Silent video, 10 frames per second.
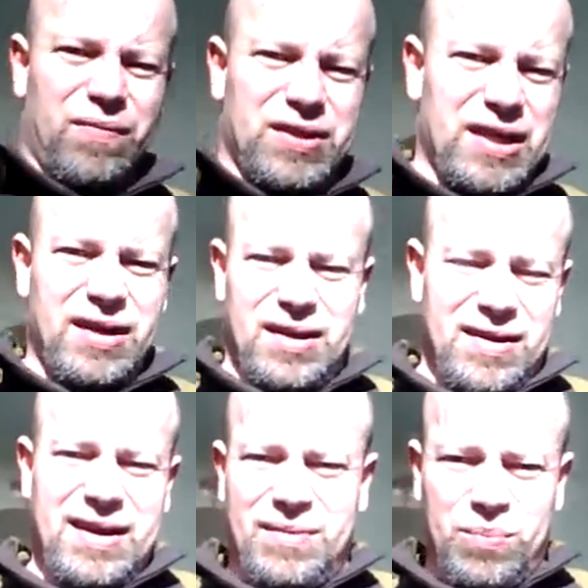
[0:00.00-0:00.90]
So obviously,
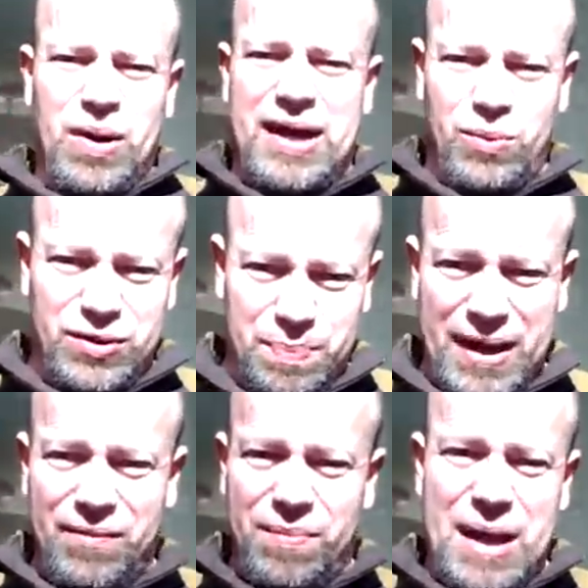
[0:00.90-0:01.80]
when it
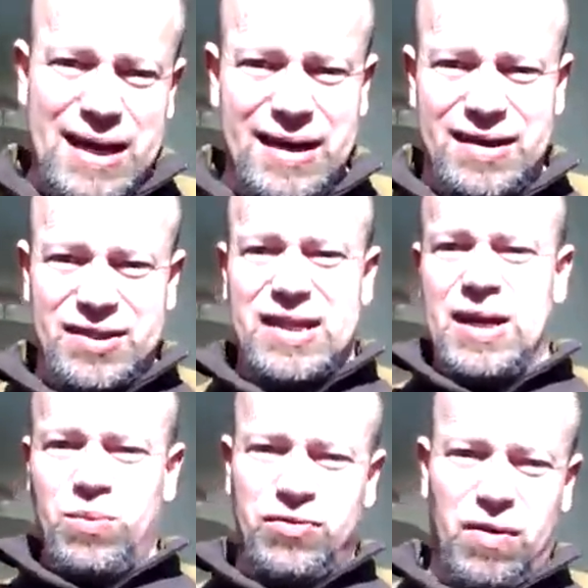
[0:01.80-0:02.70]
was being fermented, the
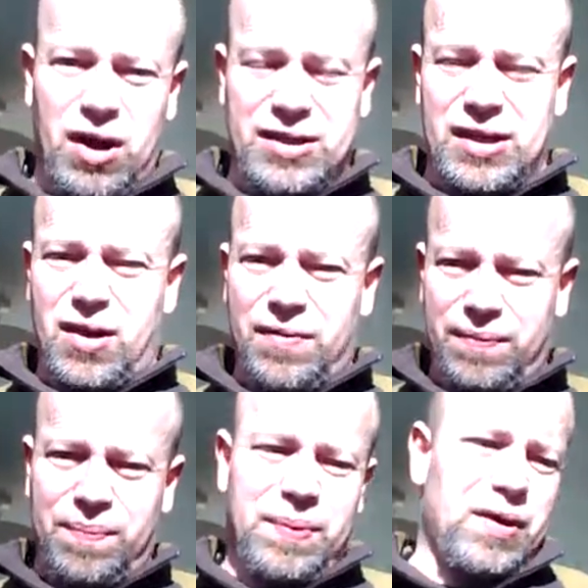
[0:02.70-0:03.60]
steam was rising
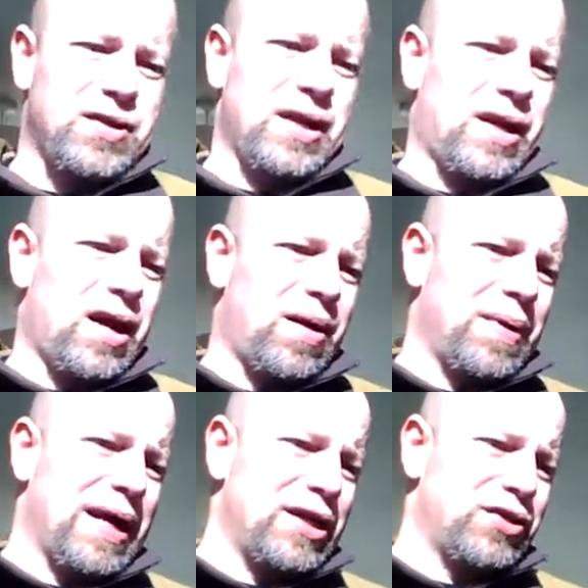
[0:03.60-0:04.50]
off because of the
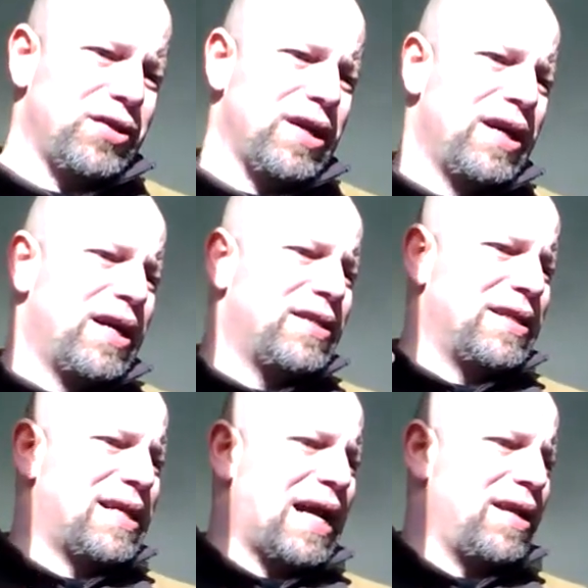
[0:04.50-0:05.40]
carbonation.
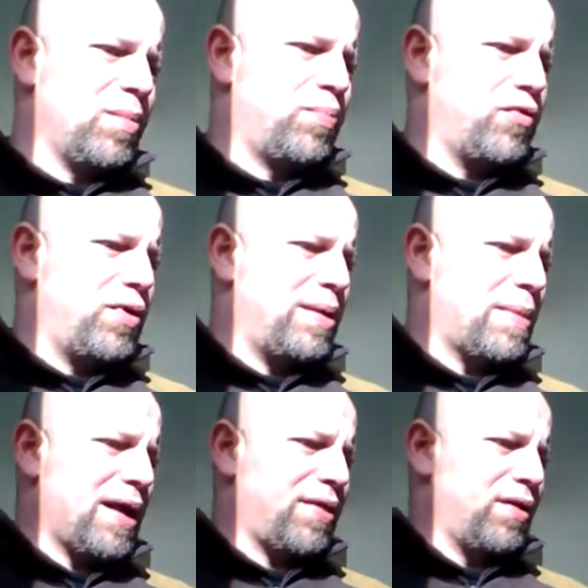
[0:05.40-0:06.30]
Today, the
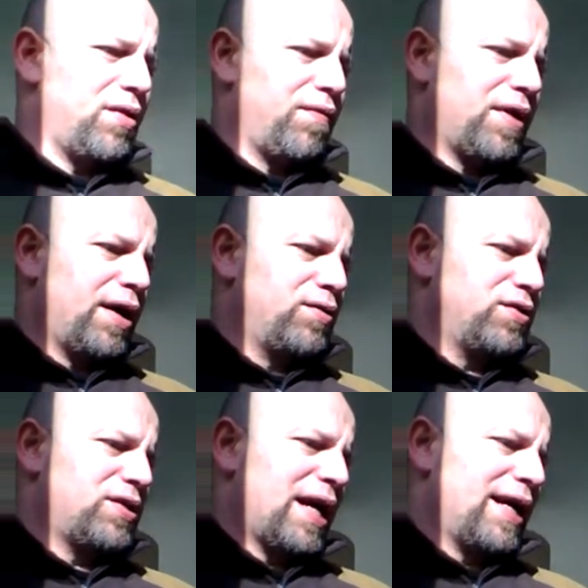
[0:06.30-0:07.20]
brewing method of
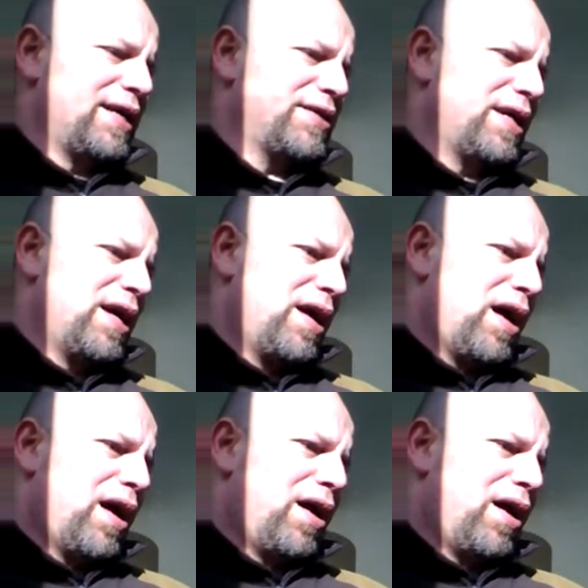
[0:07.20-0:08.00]
those days